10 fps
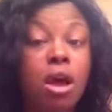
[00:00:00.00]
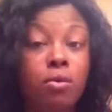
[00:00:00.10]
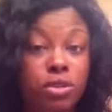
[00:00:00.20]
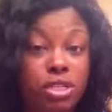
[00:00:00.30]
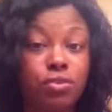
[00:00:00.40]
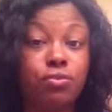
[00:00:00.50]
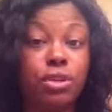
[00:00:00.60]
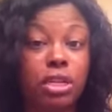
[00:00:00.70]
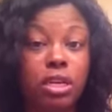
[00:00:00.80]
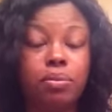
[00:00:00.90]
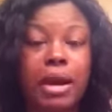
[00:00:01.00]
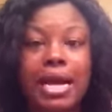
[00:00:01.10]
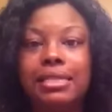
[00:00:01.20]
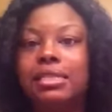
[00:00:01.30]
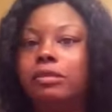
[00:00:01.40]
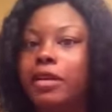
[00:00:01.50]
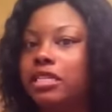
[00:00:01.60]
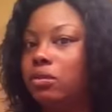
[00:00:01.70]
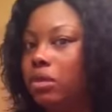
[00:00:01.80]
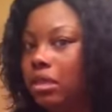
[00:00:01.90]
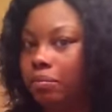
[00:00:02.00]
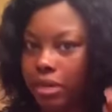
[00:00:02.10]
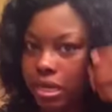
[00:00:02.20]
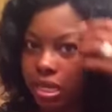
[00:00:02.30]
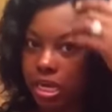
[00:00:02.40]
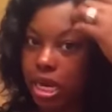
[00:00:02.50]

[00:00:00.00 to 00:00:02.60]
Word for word: Which is a really good price, especially with it being